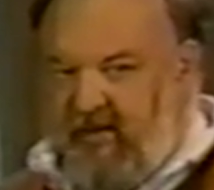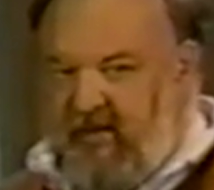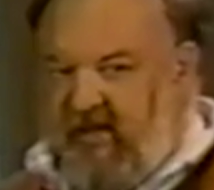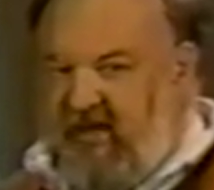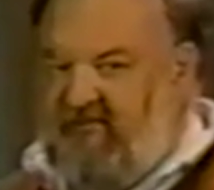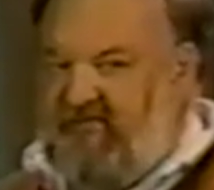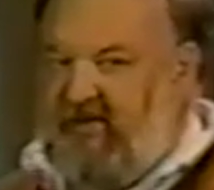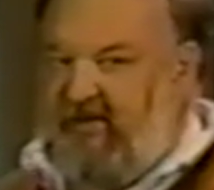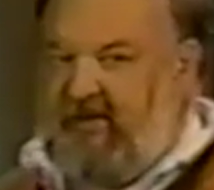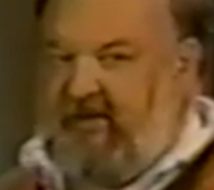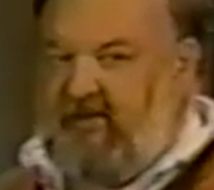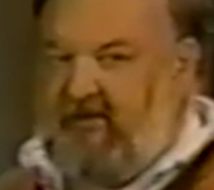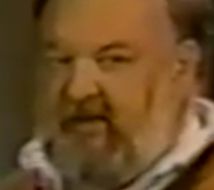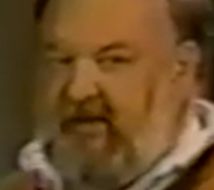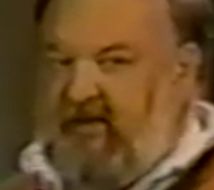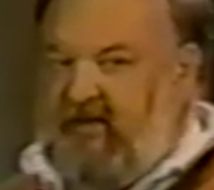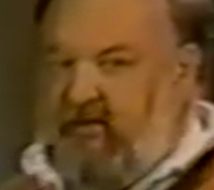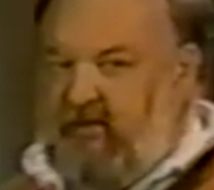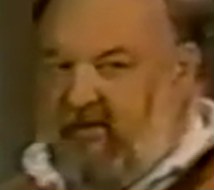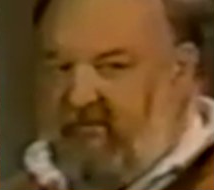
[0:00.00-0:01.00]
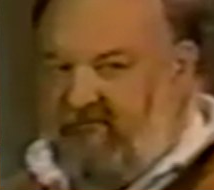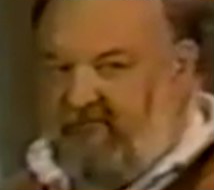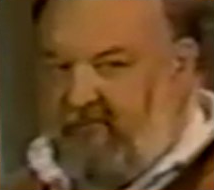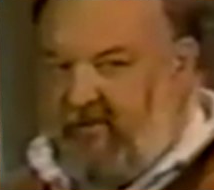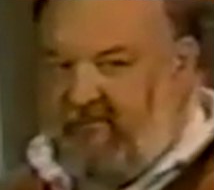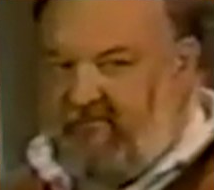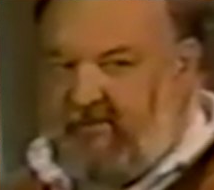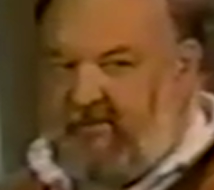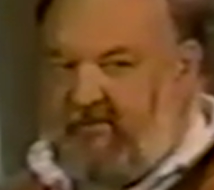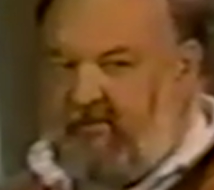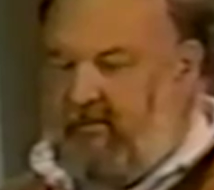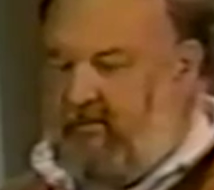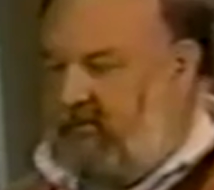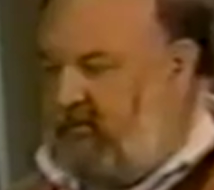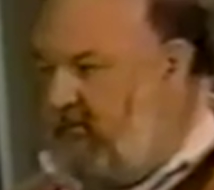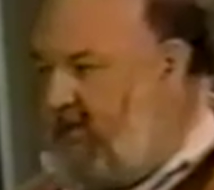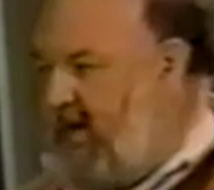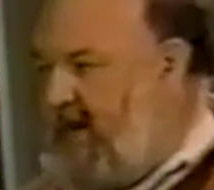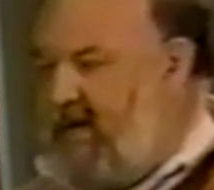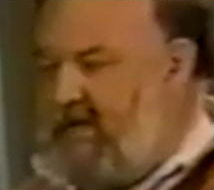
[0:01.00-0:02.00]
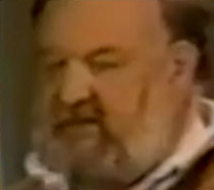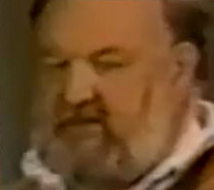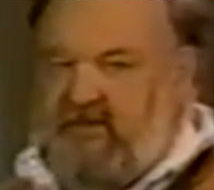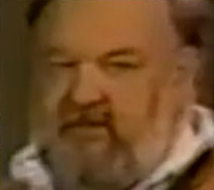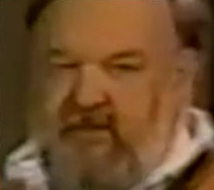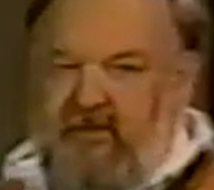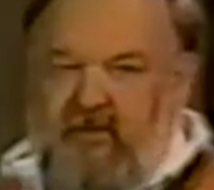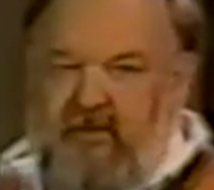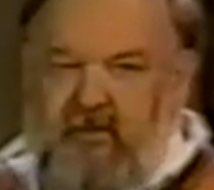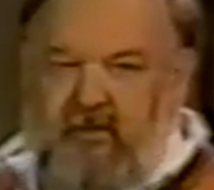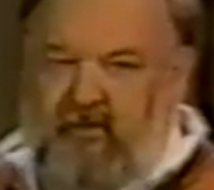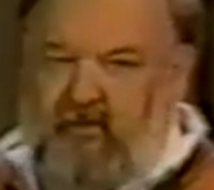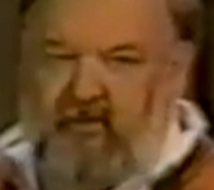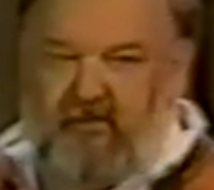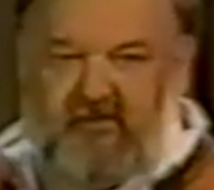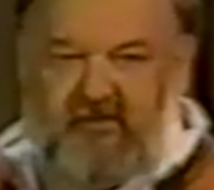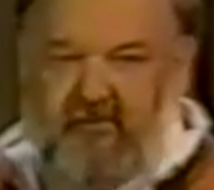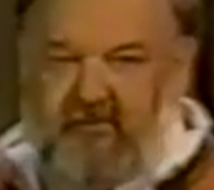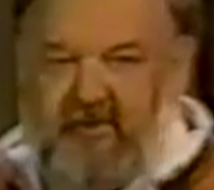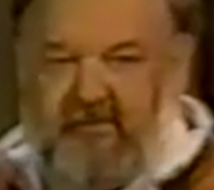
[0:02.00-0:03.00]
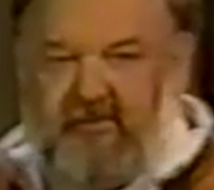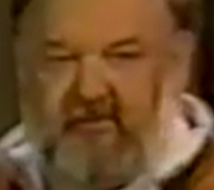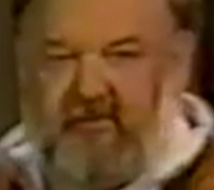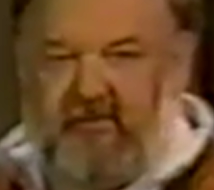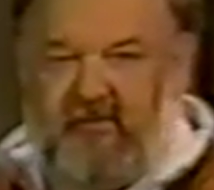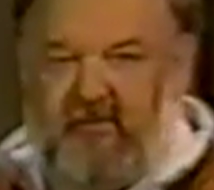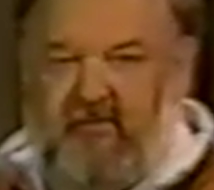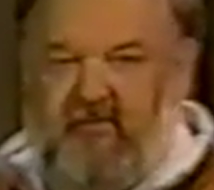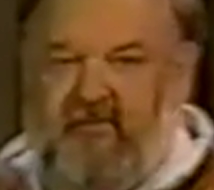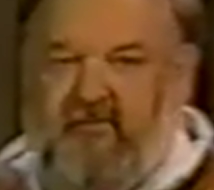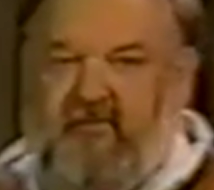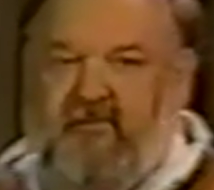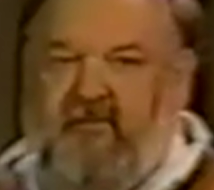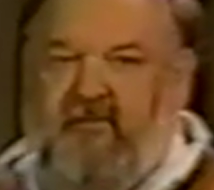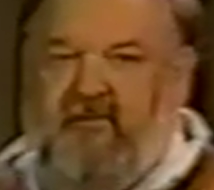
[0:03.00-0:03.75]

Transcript: If, on the other hand, you have rivets or cracks or some other little